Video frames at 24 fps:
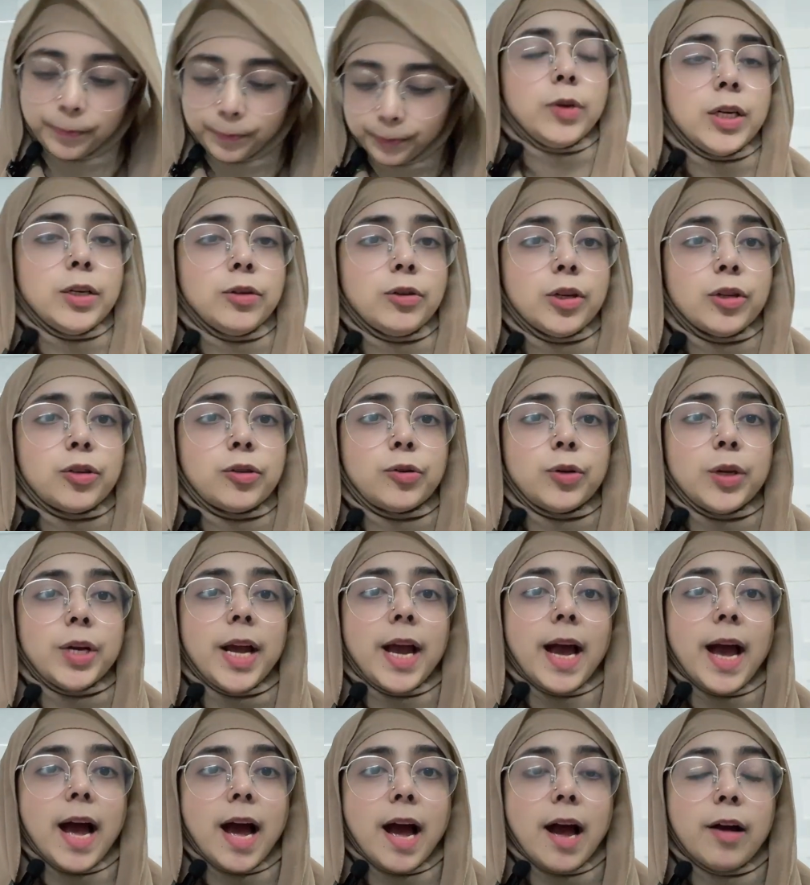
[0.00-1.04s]
Now,
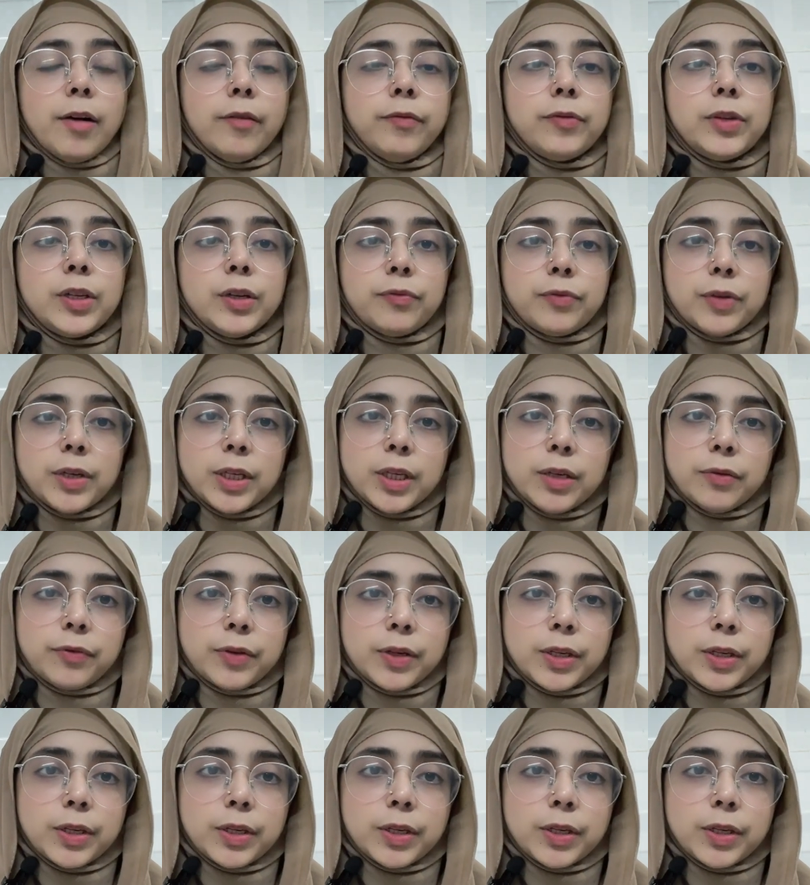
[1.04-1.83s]
dentistry have different